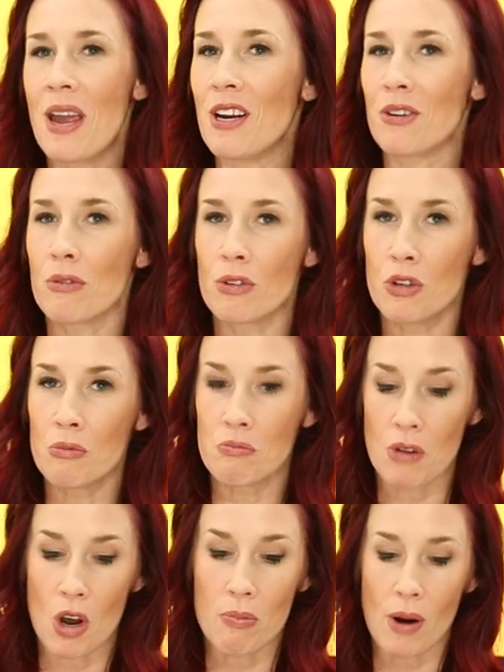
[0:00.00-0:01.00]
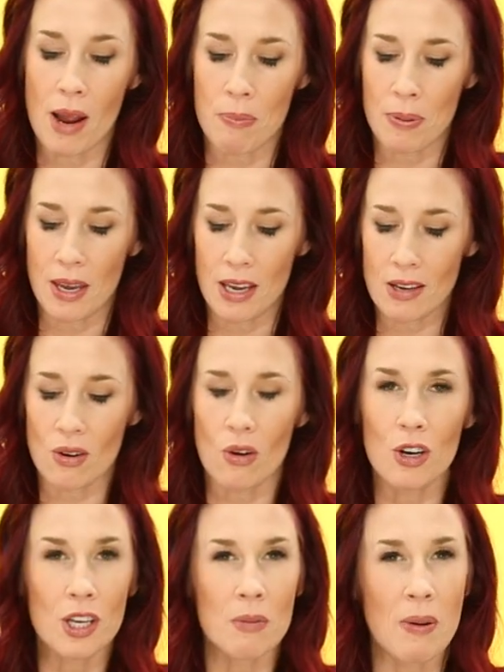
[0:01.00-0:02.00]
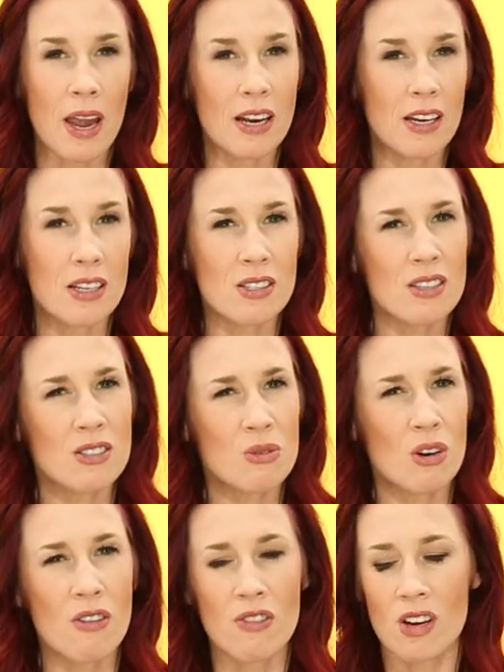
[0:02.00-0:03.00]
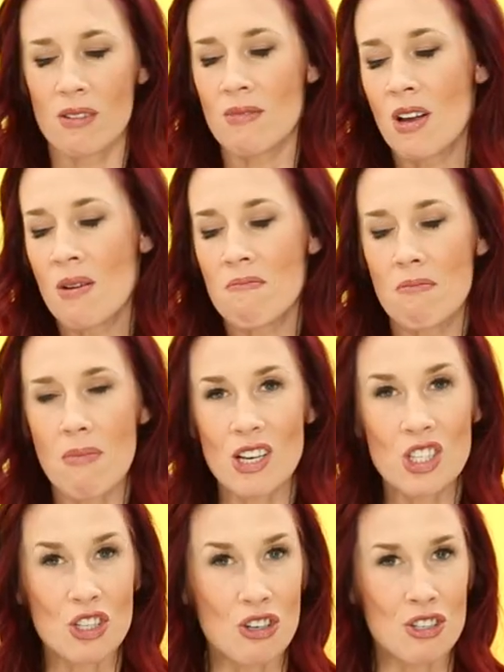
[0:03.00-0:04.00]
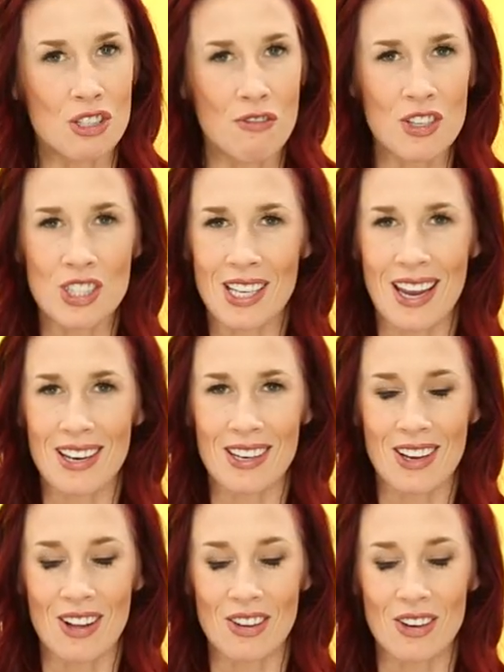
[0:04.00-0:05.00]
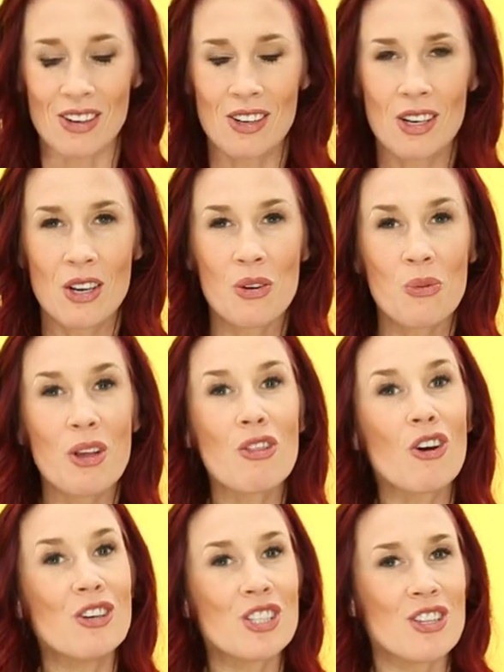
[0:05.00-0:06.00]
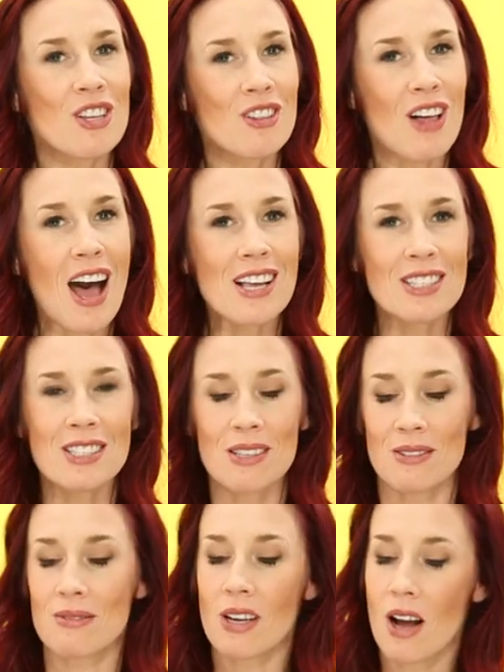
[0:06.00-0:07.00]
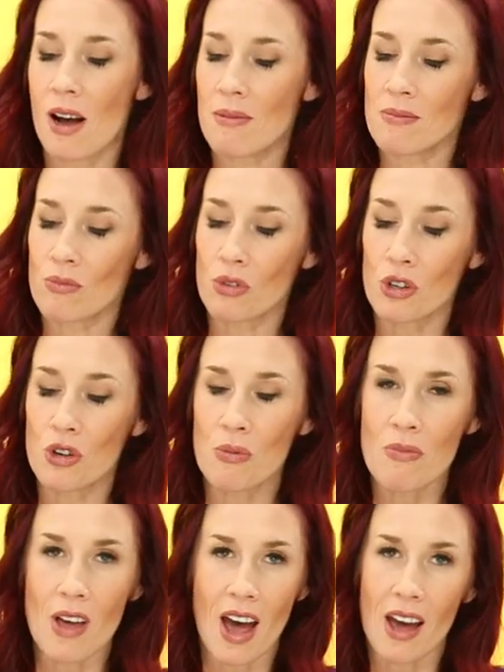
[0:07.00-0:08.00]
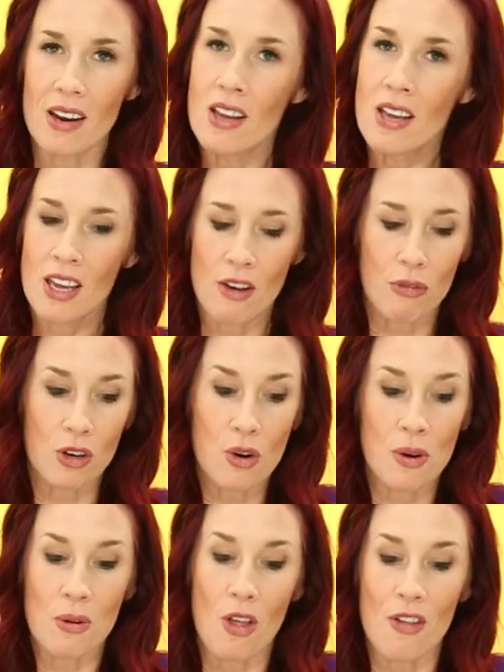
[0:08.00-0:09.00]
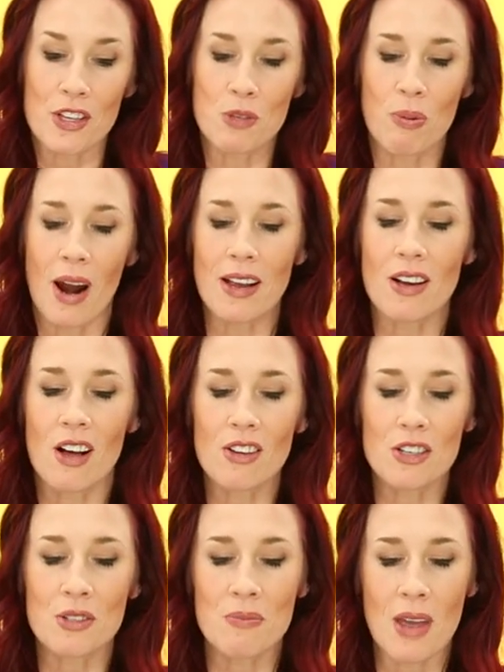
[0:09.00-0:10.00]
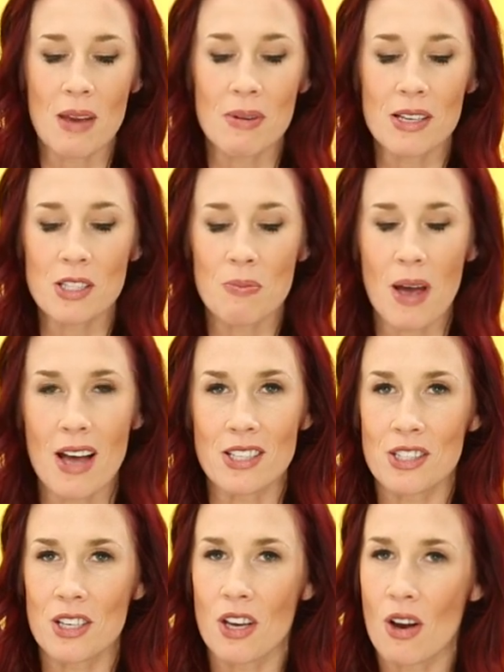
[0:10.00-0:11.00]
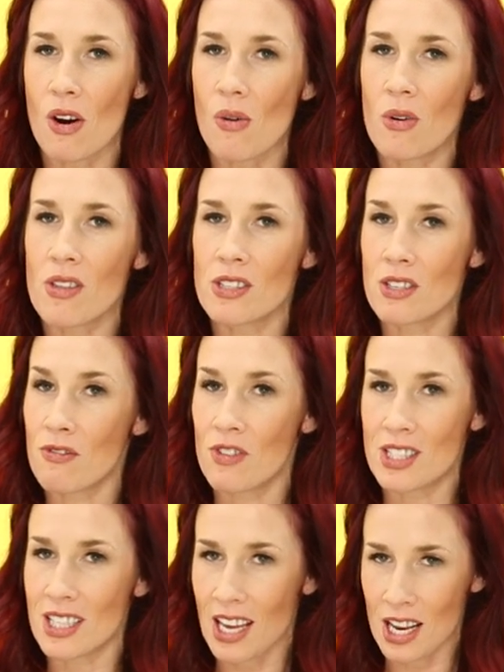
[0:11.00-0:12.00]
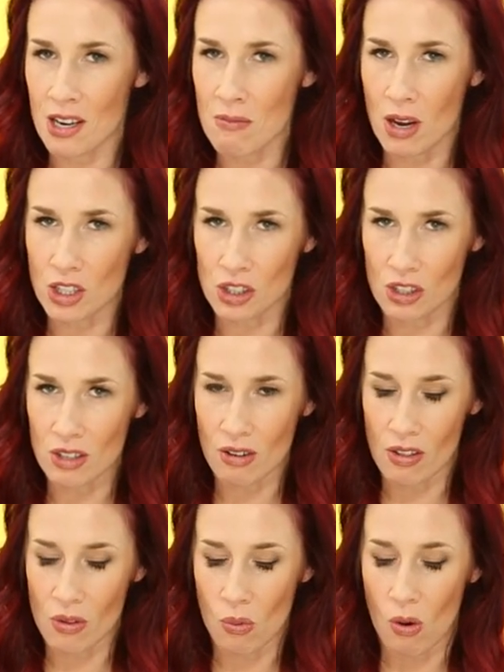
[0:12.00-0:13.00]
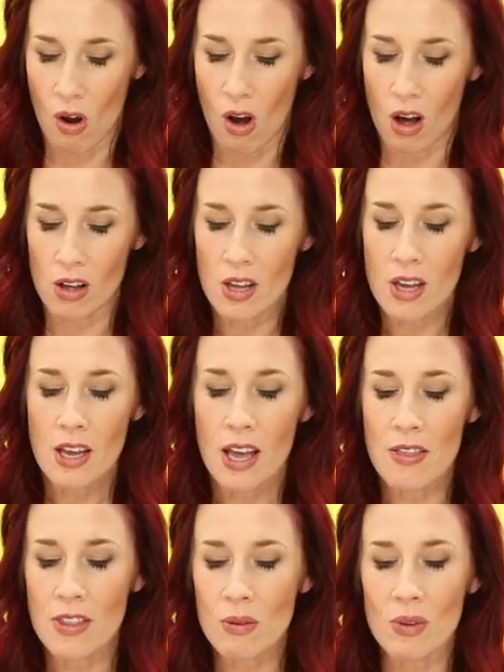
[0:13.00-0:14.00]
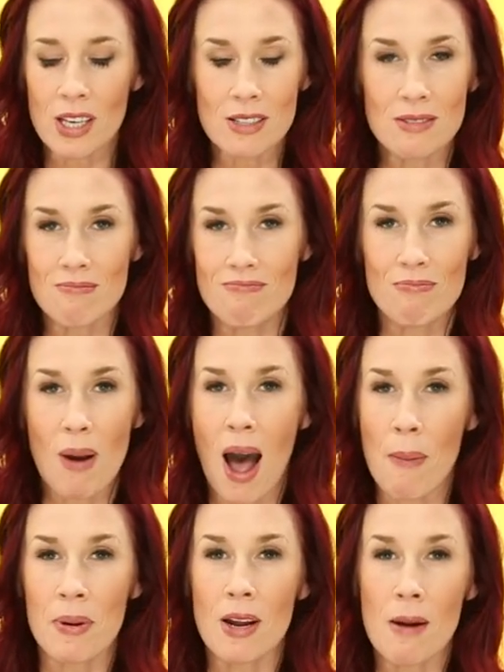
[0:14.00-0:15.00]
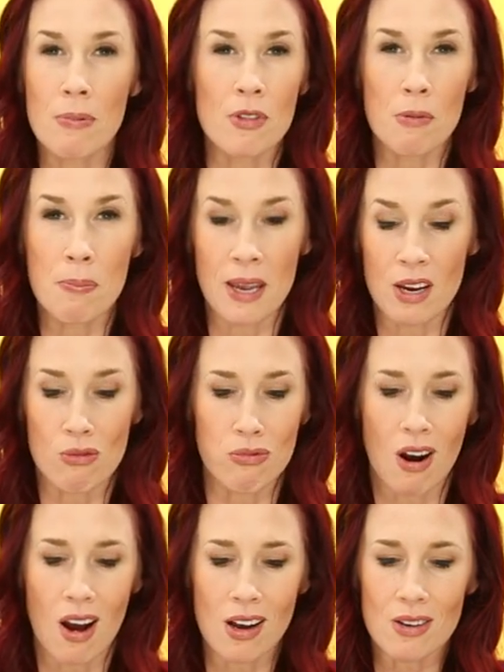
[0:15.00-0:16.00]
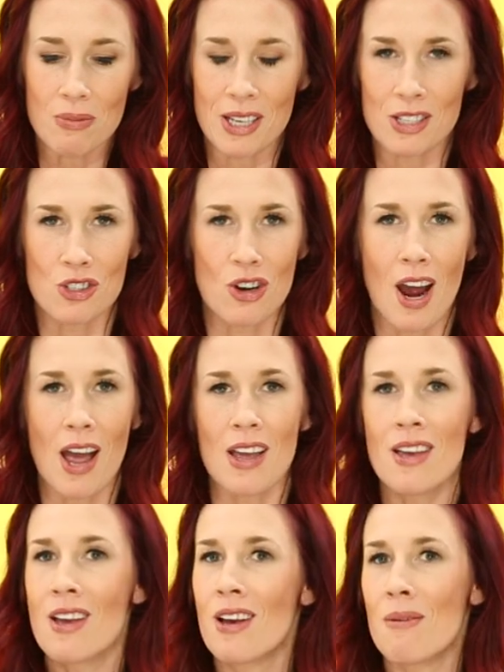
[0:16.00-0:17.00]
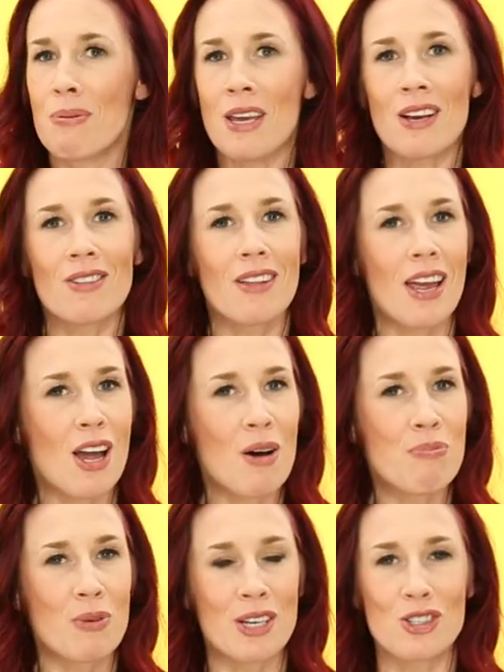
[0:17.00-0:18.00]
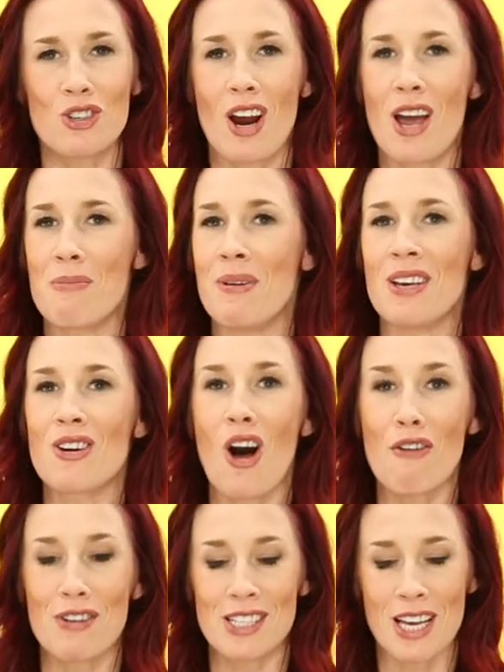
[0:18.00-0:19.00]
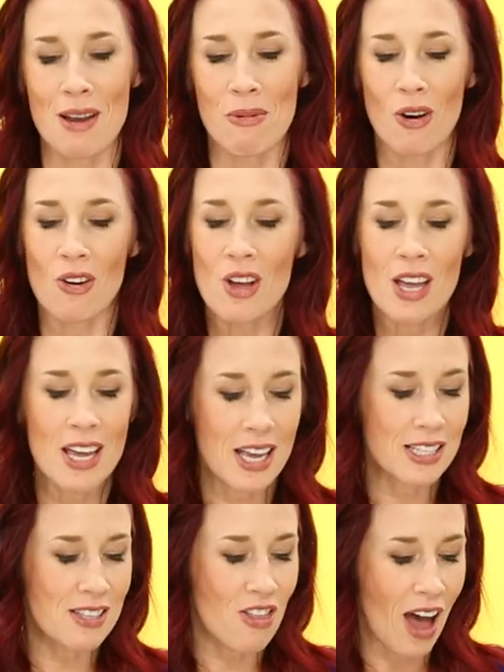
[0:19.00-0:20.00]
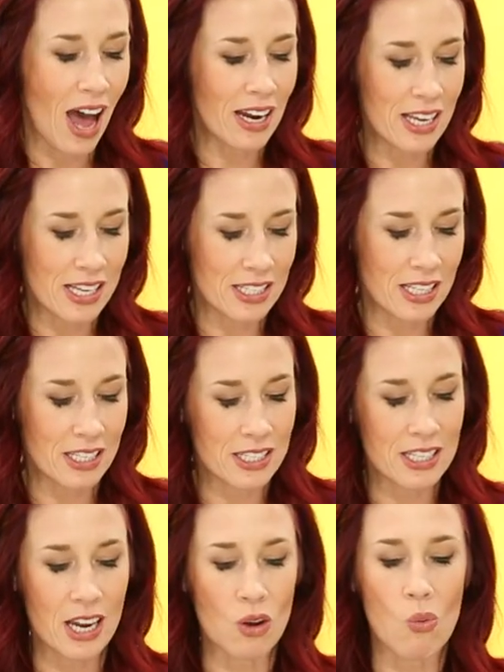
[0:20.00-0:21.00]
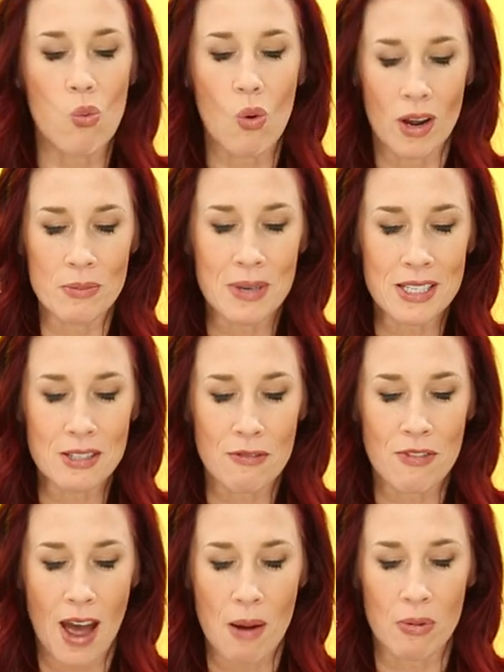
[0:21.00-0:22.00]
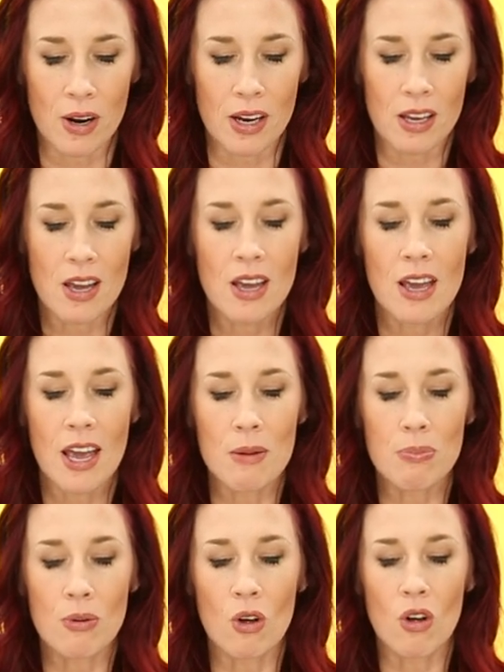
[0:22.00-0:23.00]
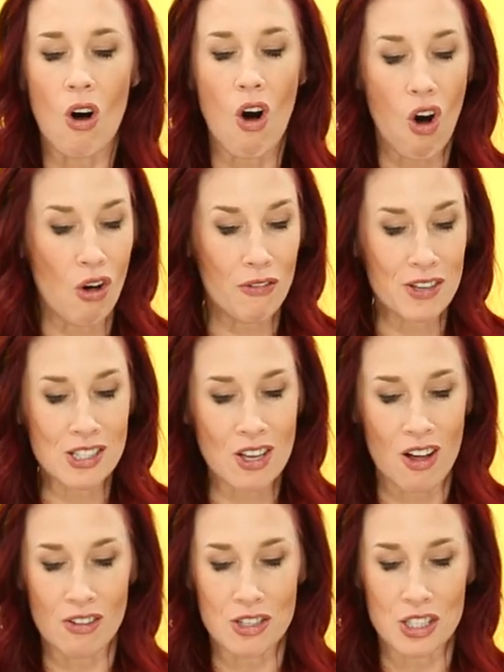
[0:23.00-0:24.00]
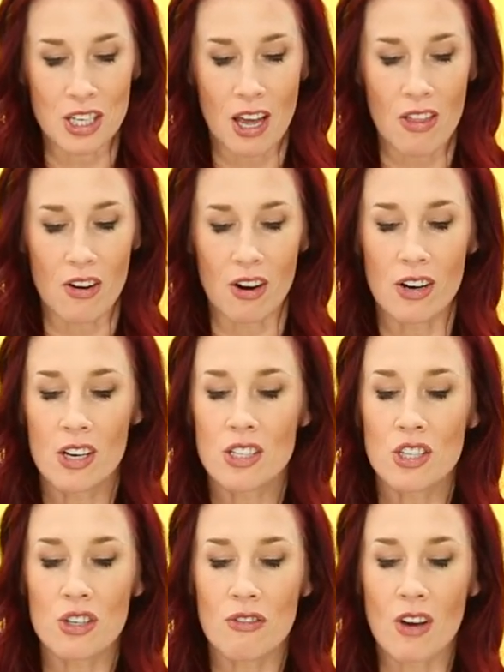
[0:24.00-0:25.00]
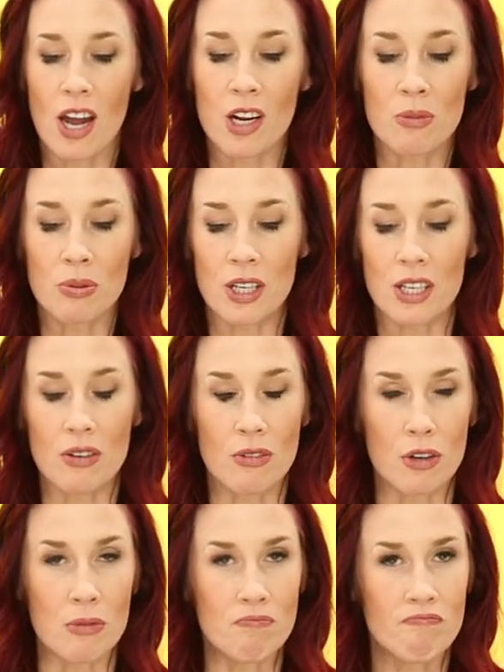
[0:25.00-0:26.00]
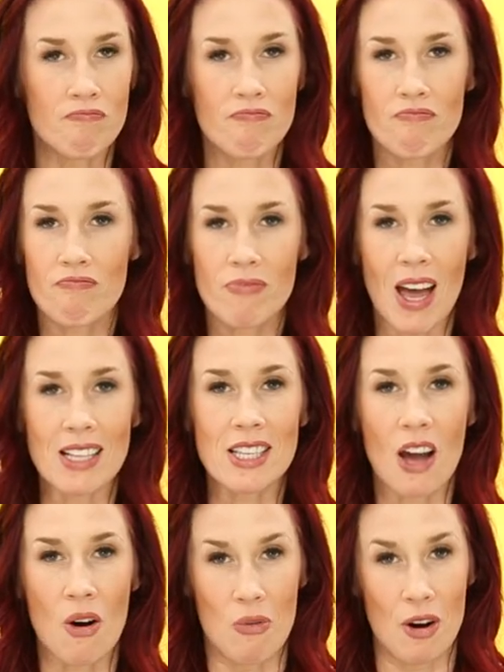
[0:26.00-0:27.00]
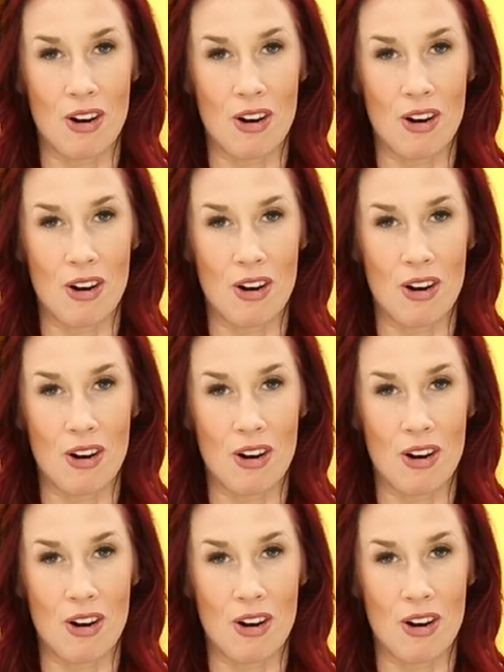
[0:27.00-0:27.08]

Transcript: paint your room a bright pink, or you could paint it sort of a mustard, sophisticated color. We learned in the last room that if we're going with all these bright colors, maybe it's best to go with a sophisticated mustard on the wall, and then we can pop it up with a pink rug. We can try a pink lamp. We can try a pink coffee table. It's that easy to take one piece of fabric and pull all of these colors together so you've got a completed room. That's how it